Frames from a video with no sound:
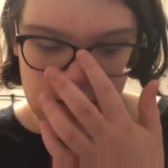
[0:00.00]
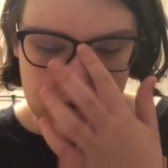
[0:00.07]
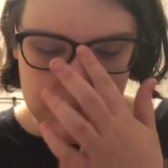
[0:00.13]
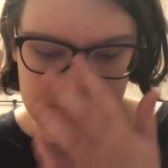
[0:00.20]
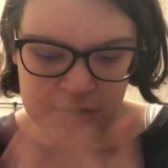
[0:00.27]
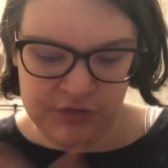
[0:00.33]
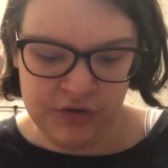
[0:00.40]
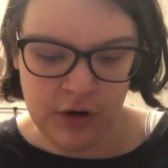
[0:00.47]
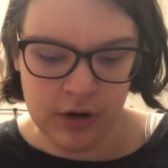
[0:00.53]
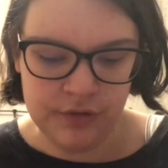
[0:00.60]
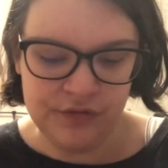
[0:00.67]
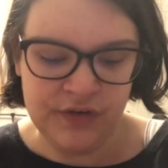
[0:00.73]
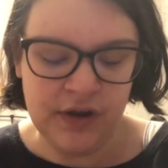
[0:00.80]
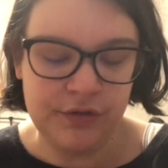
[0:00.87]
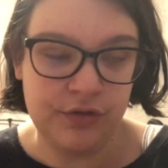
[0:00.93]
But it
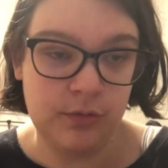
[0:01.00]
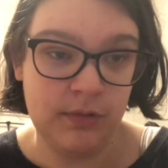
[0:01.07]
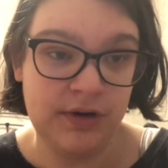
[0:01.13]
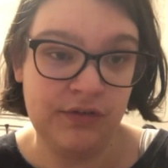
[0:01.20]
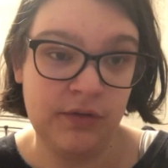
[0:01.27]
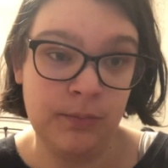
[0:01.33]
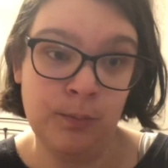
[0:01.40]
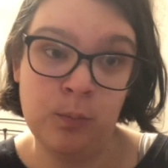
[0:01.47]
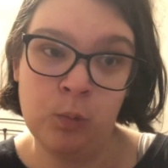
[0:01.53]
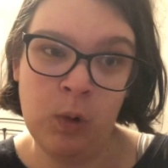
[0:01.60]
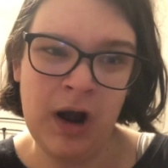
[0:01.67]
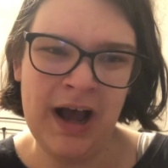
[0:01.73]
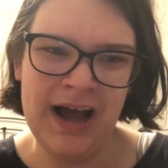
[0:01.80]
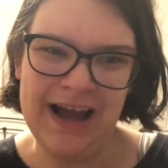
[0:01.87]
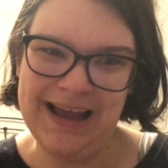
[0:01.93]
turns out the reason
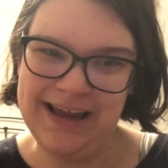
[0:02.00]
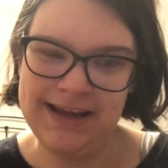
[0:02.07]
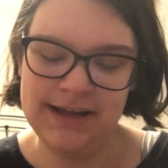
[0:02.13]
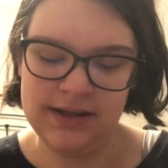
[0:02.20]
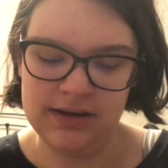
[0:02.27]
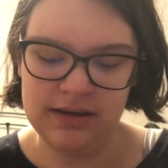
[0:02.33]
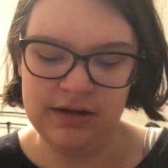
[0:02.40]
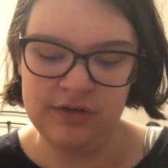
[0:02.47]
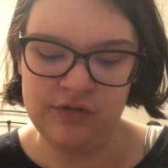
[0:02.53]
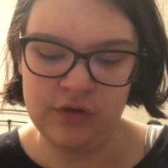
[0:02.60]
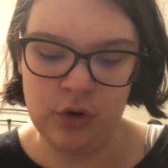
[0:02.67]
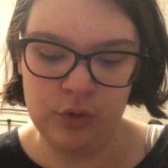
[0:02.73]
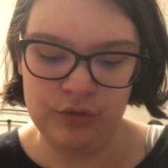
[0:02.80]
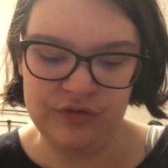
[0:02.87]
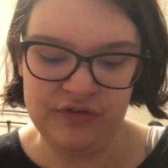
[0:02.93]
why this
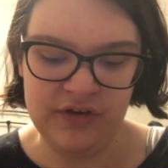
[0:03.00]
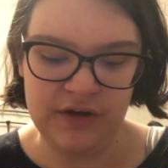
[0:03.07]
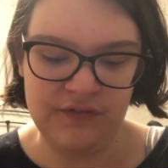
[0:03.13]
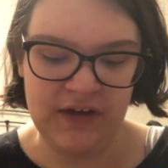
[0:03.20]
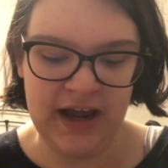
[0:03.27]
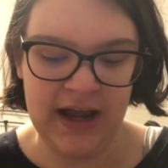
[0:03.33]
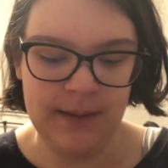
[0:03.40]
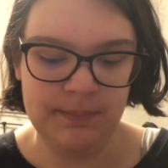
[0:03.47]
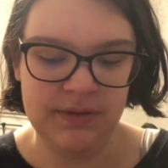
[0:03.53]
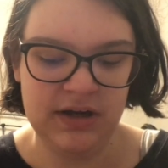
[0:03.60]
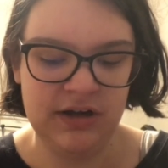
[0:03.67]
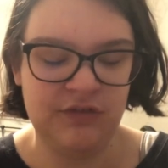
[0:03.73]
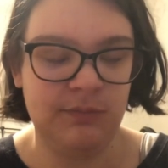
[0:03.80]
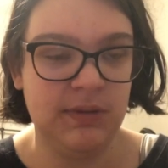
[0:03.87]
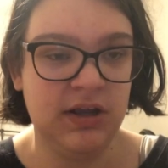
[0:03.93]
whole stuff happened
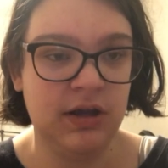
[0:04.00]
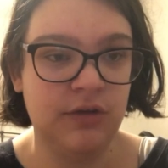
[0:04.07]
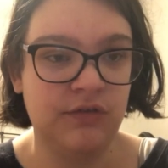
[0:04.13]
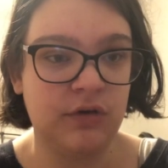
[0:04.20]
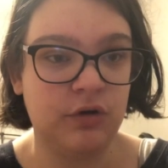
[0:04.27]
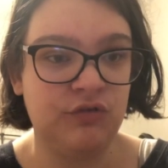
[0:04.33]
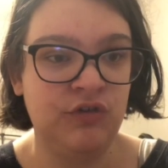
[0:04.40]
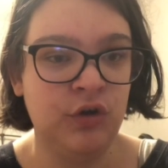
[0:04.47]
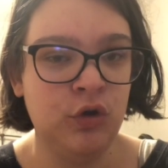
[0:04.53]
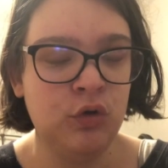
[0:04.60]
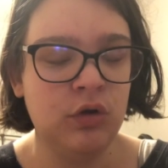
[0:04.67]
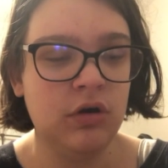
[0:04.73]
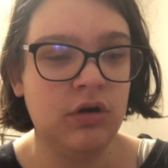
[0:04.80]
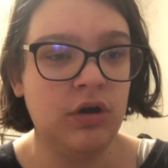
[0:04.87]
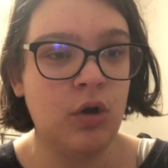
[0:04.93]
is because her
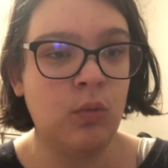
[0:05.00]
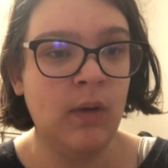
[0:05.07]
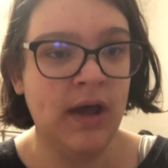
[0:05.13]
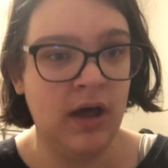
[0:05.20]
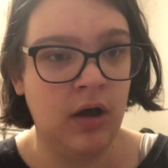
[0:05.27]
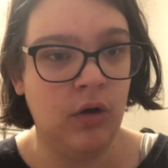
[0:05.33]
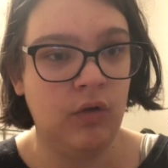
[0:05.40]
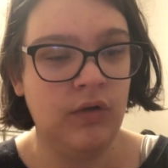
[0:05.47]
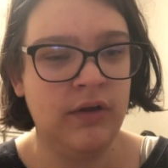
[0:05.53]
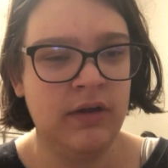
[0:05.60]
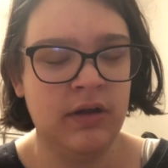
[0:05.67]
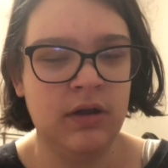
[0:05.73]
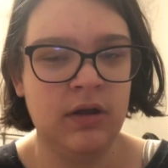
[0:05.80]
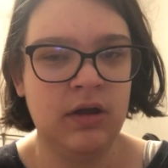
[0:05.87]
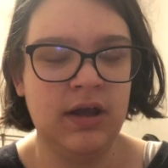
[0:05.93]
tutor, Noelle,
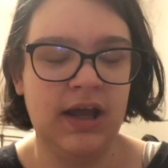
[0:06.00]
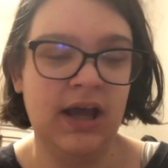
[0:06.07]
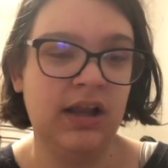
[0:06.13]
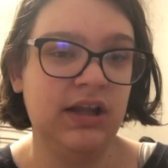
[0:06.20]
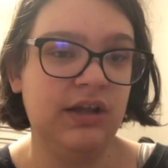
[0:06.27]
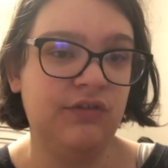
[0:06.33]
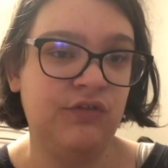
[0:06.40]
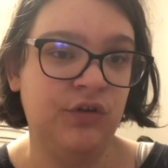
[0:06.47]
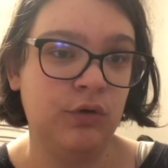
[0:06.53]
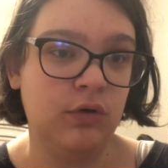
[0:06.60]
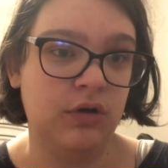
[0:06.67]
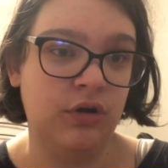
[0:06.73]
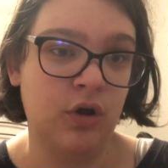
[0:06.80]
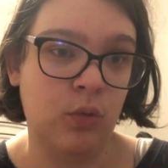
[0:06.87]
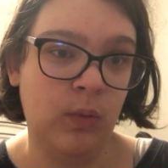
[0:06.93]
Ellie's
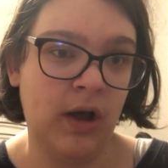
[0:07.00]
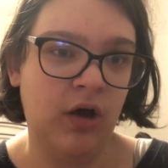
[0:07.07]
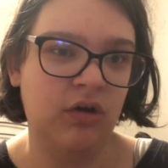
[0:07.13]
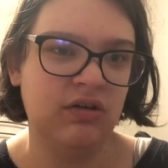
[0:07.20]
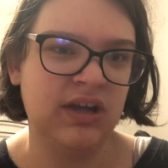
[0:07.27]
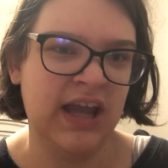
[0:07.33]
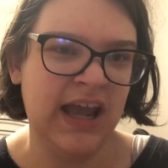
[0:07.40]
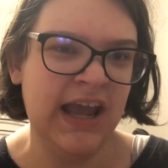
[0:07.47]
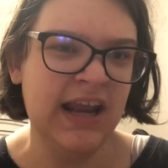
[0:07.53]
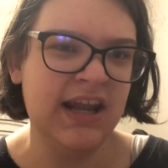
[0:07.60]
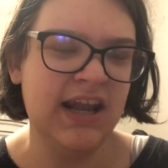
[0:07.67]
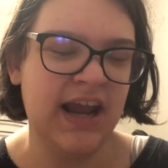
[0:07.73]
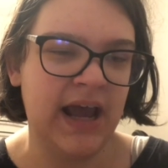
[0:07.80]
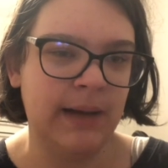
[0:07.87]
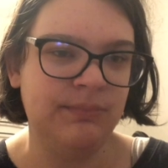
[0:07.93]
tutor, Noelle,
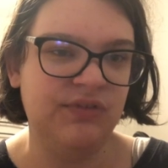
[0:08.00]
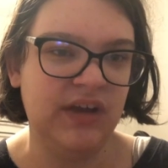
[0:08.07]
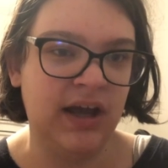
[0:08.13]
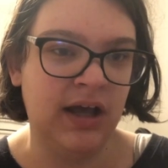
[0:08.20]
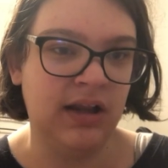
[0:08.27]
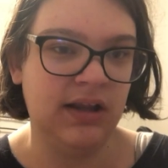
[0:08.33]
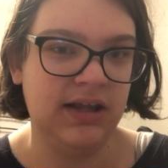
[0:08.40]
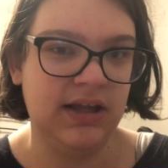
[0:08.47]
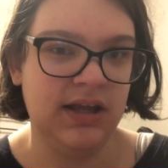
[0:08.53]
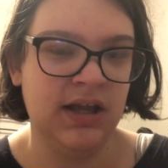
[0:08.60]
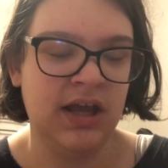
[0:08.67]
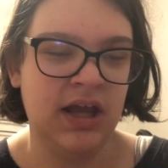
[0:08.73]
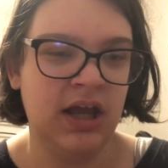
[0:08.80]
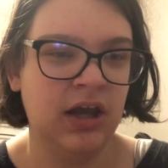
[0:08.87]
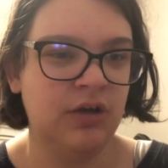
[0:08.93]
kidnapped Ellie,
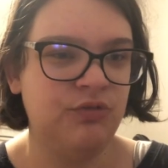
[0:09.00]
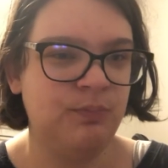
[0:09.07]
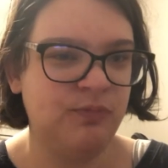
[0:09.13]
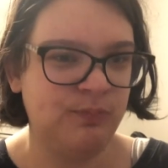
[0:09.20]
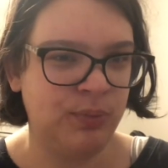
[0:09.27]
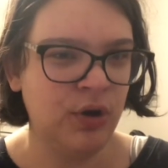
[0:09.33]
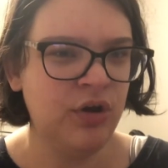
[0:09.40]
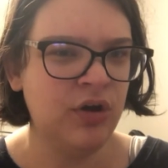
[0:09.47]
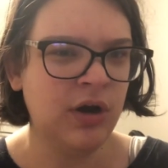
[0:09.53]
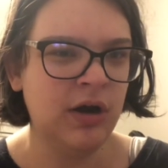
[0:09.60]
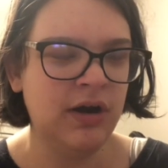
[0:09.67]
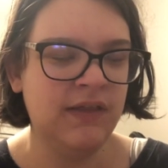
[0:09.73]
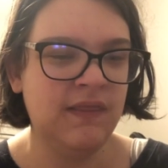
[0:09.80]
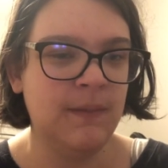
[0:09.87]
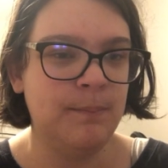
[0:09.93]
put her
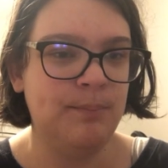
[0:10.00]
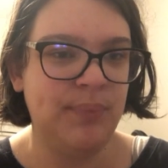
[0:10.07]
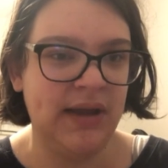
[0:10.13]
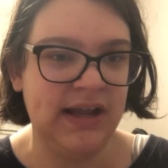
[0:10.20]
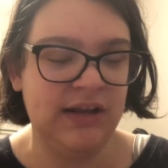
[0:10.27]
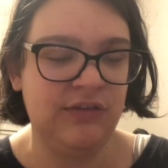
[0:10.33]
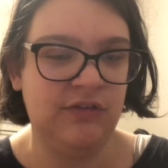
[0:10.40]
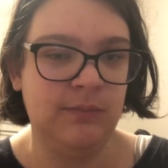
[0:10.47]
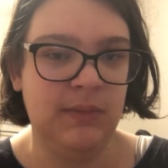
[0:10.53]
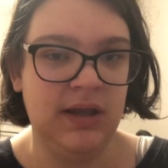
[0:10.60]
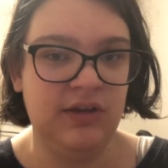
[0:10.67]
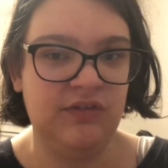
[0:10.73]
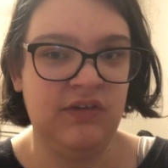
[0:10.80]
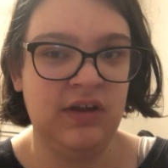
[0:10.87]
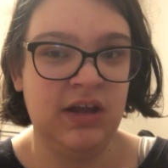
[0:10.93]
in the
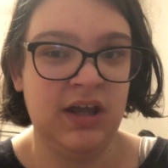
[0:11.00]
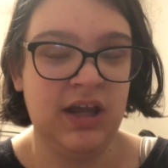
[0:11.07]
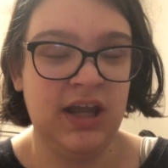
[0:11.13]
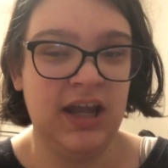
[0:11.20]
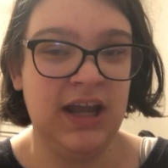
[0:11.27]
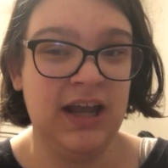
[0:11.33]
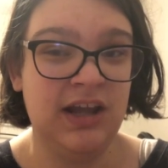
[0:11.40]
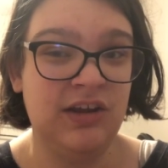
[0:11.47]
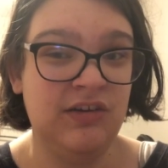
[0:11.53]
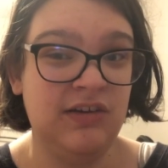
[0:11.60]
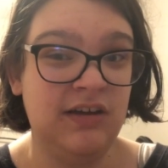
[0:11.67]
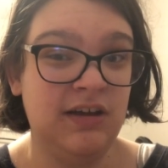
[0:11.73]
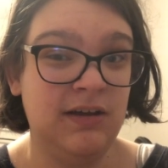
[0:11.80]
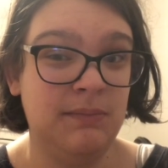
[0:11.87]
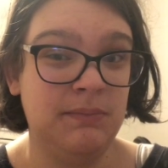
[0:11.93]
basement, and
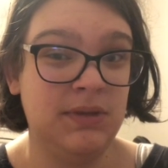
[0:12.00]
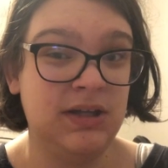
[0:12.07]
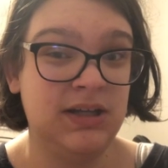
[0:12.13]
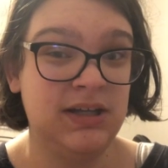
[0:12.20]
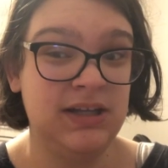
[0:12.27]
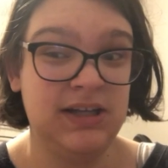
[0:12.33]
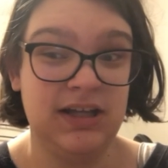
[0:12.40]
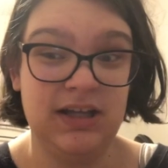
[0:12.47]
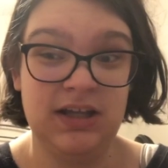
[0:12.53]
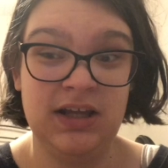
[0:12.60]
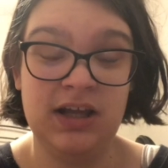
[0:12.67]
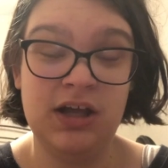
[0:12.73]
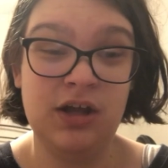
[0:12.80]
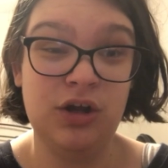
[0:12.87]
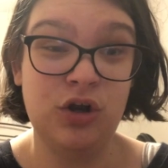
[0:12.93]

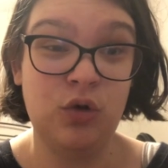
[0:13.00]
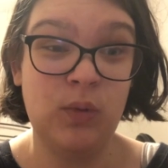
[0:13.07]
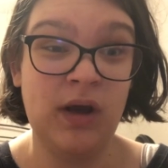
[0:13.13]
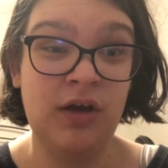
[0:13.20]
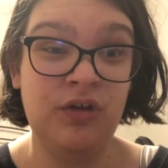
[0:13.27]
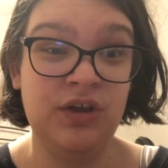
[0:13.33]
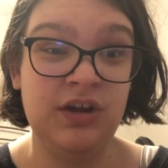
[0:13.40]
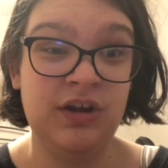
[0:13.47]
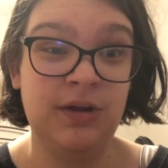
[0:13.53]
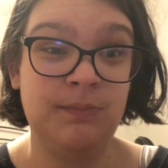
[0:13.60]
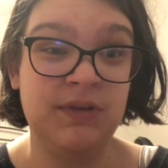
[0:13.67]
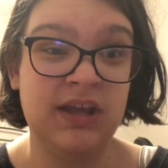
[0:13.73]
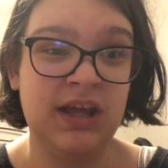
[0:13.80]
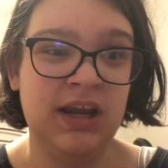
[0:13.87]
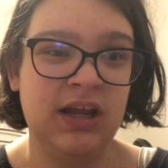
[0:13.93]
Noelle ended
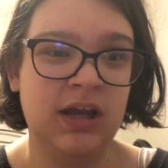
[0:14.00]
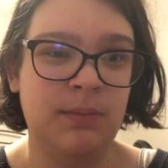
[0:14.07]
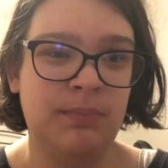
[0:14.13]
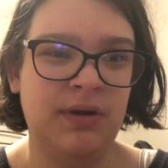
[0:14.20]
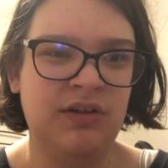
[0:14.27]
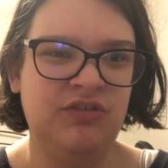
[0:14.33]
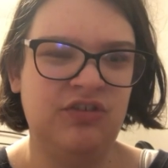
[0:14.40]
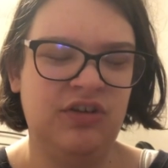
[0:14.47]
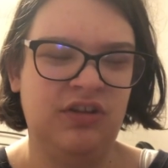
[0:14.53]
up getting a